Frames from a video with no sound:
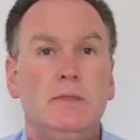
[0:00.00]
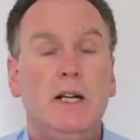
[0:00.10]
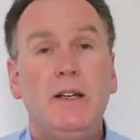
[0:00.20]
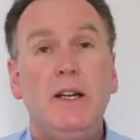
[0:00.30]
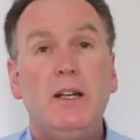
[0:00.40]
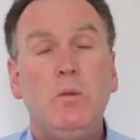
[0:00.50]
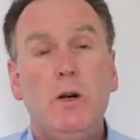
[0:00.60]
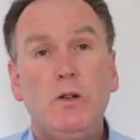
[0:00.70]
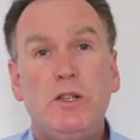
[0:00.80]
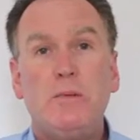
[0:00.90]
Hi there and
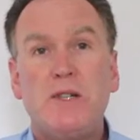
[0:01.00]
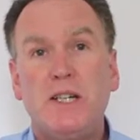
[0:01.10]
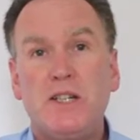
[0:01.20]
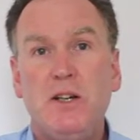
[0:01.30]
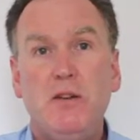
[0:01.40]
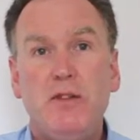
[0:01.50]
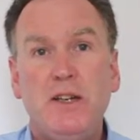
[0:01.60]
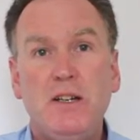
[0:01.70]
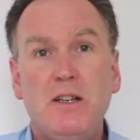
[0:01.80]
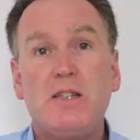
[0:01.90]
welcome to
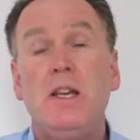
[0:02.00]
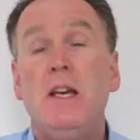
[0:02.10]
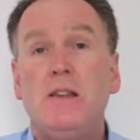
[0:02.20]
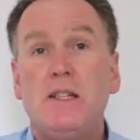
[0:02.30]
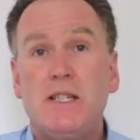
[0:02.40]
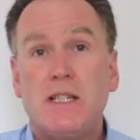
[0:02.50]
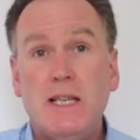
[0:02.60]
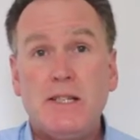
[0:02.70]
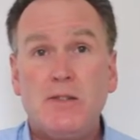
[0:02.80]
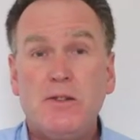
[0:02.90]
Guitarfingers. This is
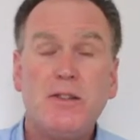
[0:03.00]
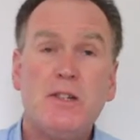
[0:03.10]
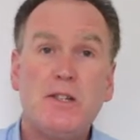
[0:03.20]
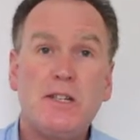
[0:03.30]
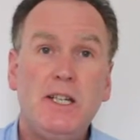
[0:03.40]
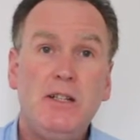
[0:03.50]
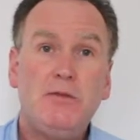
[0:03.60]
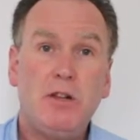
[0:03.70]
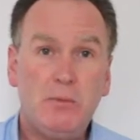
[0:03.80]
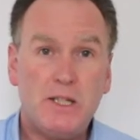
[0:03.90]
lesson
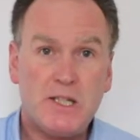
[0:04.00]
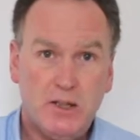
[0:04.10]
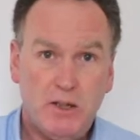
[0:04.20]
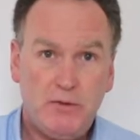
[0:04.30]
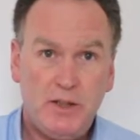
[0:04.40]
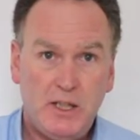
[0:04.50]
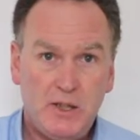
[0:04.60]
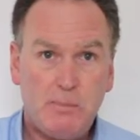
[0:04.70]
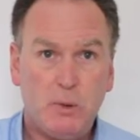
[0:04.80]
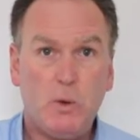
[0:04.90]
13 from
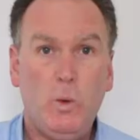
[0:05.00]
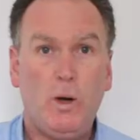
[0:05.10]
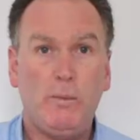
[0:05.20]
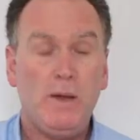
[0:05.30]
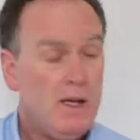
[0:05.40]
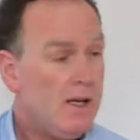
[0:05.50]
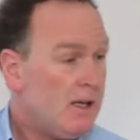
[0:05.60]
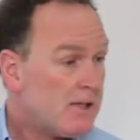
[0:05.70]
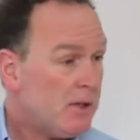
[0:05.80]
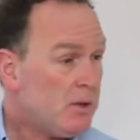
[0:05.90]
Guitarfingers book 1.
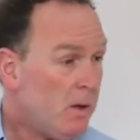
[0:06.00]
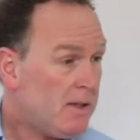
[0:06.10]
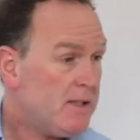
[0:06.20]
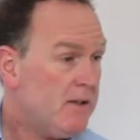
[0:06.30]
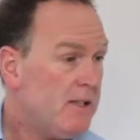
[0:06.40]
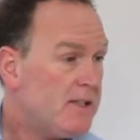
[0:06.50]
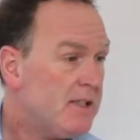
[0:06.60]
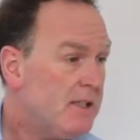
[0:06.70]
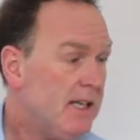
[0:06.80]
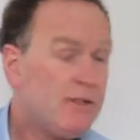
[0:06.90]
So quite a
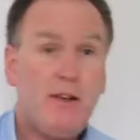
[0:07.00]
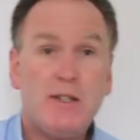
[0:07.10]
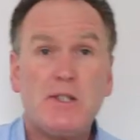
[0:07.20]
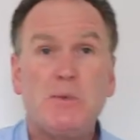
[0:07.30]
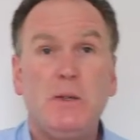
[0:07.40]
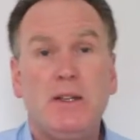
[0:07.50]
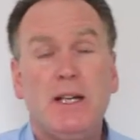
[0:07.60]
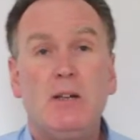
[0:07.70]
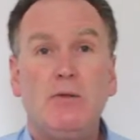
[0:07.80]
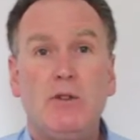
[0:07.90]
nice advancement
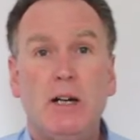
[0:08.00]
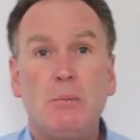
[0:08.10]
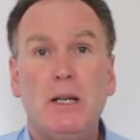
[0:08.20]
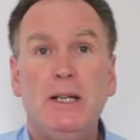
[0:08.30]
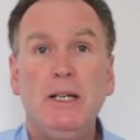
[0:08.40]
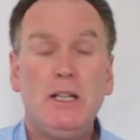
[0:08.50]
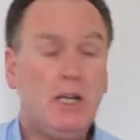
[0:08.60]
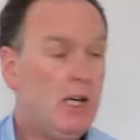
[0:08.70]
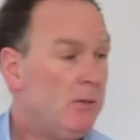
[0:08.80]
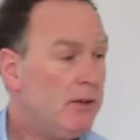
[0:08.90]
now for our playing.
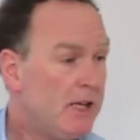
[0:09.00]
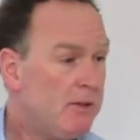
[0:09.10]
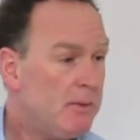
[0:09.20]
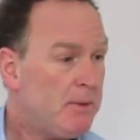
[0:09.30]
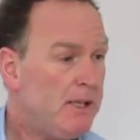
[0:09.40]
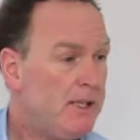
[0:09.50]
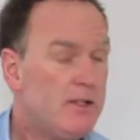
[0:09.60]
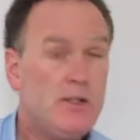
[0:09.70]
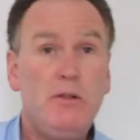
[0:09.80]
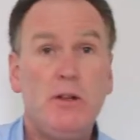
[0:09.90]
We're going to be
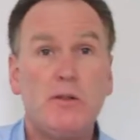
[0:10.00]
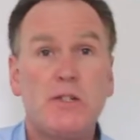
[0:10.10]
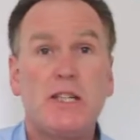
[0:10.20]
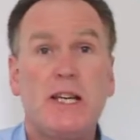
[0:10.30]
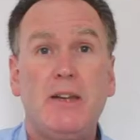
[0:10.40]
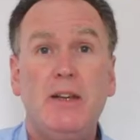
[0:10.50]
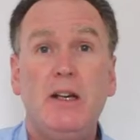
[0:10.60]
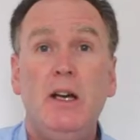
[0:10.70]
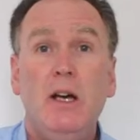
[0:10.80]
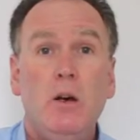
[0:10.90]
playing two notes
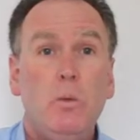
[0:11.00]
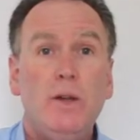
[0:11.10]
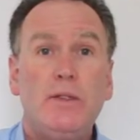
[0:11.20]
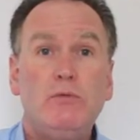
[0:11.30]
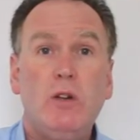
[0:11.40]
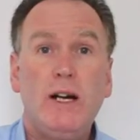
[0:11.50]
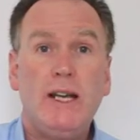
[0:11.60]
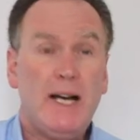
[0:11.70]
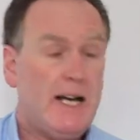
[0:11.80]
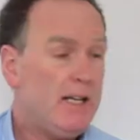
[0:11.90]
together with the
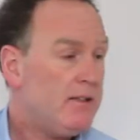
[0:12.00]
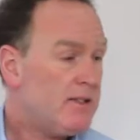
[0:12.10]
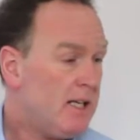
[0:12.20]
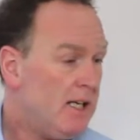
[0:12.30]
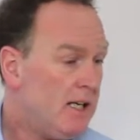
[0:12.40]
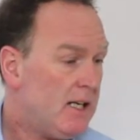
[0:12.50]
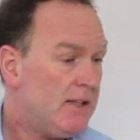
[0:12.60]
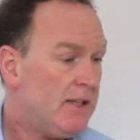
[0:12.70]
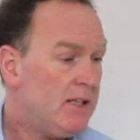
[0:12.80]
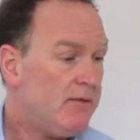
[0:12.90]
right hand
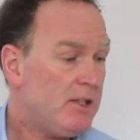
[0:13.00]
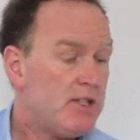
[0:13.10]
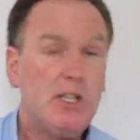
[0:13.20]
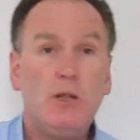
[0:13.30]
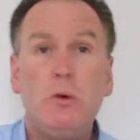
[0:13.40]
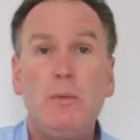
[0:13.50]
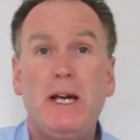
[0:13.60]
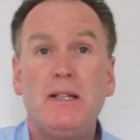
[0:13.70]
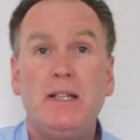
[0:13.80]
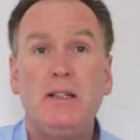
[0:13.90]
and then eventually we'll be
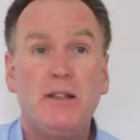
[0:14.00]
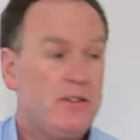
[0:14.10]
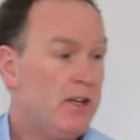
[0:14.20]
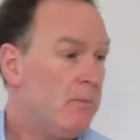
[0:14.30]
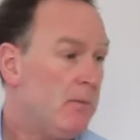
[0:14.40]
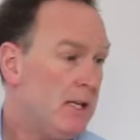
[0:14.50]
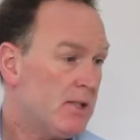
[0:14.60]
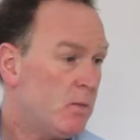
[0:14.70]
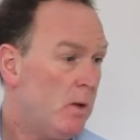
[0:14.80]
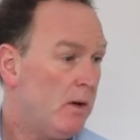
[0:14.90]
adding the thumb
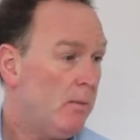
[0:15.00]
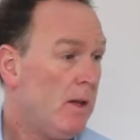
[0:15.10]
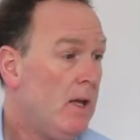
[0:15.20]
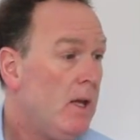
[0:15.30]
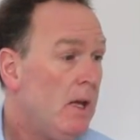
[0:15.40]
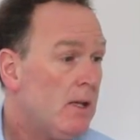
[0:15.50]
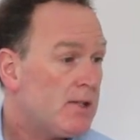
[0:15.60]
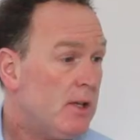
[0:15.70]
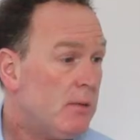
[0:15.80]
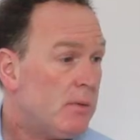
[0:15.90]
as well.
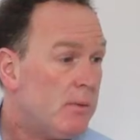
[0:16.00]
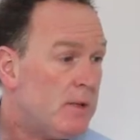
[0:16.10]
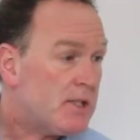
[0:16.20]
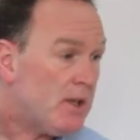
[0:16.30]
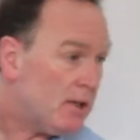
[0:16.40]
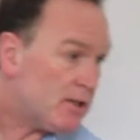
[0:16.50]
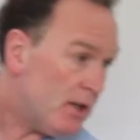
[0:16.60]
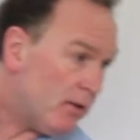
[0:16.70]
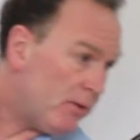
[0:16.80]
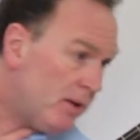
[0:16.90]
So we start
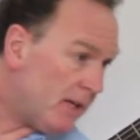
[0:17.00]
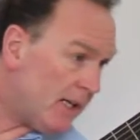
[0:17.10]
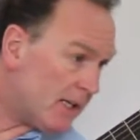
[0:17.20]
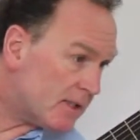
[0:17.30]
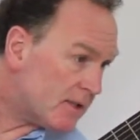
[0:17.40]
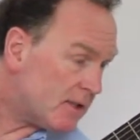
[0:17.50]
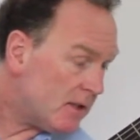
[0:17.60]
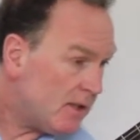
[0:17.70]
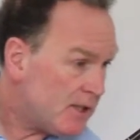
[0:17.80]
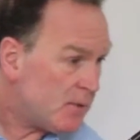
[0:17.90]
off with
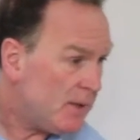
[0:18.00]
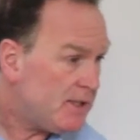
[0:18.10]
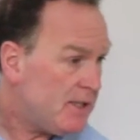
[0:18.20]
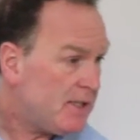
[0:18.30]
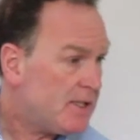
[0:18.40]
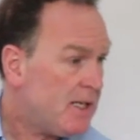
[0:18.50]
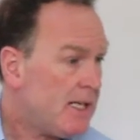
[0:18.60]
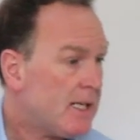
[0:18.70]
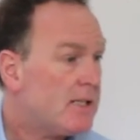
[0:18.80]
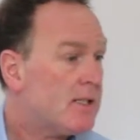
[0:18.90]
exercise
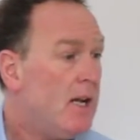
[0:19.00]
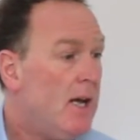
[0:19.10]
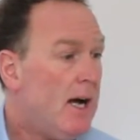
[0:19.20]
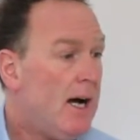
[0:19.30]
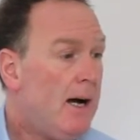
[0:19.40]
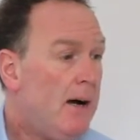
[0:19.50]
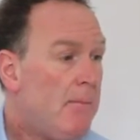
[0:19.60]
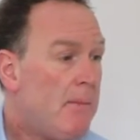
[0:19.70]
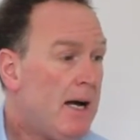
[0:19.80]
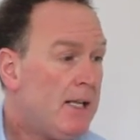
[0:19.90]
26
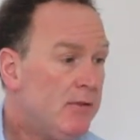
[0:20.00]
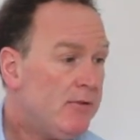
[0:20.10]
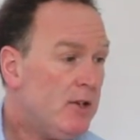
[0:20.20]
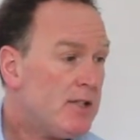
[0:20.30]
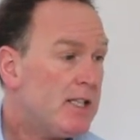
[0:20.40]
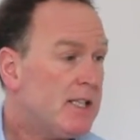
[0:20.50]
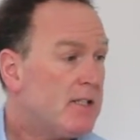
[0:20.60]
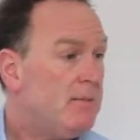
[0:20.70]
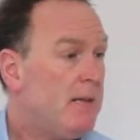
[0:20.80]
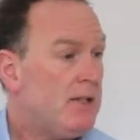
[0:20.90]
and the first thing
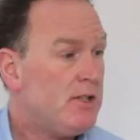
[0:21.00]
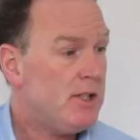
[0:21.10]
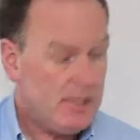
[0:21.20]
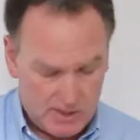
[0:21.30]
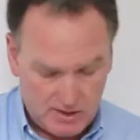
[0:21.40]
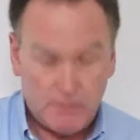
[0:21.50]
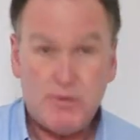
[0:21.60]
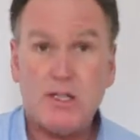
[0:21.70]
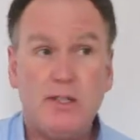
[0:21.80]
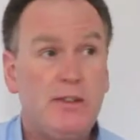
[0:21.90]
to mention is
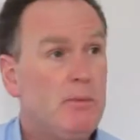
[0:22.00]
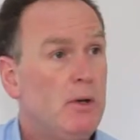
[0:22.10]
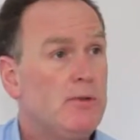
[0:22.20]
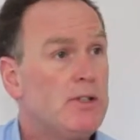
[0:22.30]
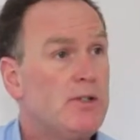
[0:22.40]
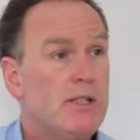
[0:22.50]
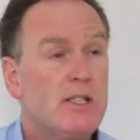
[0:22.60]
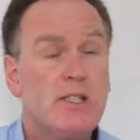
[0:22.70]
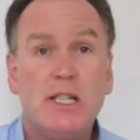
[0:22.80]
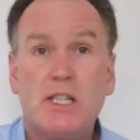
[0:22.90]
obviously thumb on
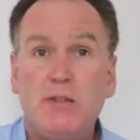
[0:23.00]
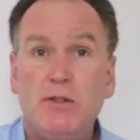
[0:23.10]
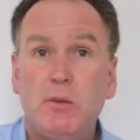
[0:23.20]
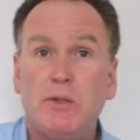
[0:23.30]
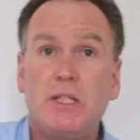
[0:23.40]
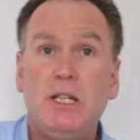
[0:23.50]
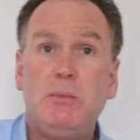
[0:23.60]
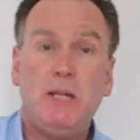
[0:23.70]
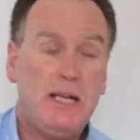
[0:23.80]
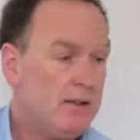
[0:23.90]
string 6 if you want to
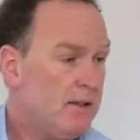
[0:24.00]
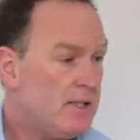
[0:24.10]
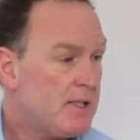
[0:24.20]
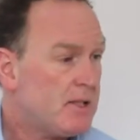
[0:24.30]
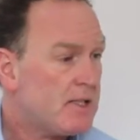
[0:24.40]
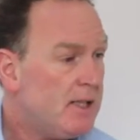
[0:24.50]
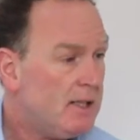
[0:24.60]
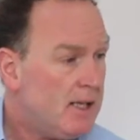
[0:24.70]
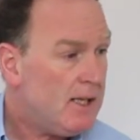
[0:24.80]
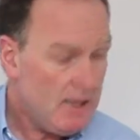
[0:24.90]
keep your hand nice and
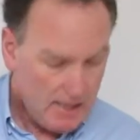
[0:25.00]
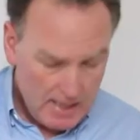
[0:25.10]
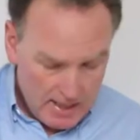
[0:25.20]
steady there.